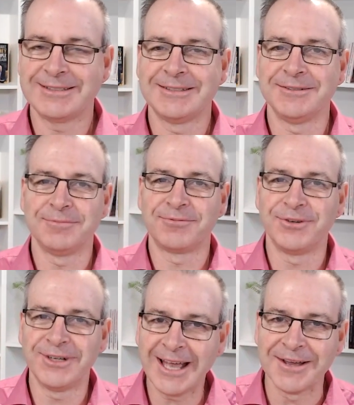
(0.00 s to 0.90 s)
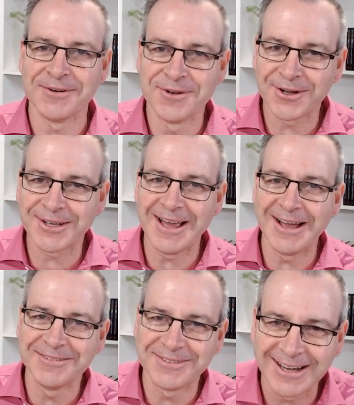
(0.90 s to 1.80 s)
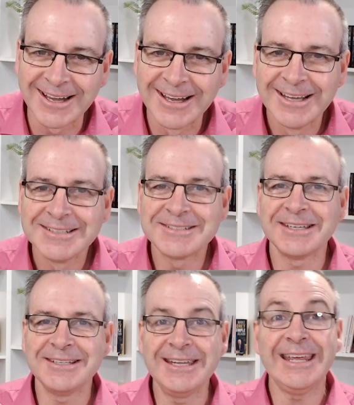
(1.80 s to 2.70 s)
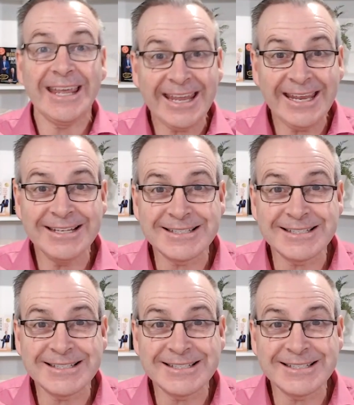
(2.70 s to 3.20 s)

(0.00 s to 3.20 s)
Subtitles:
to Freo, knocking over Sydney in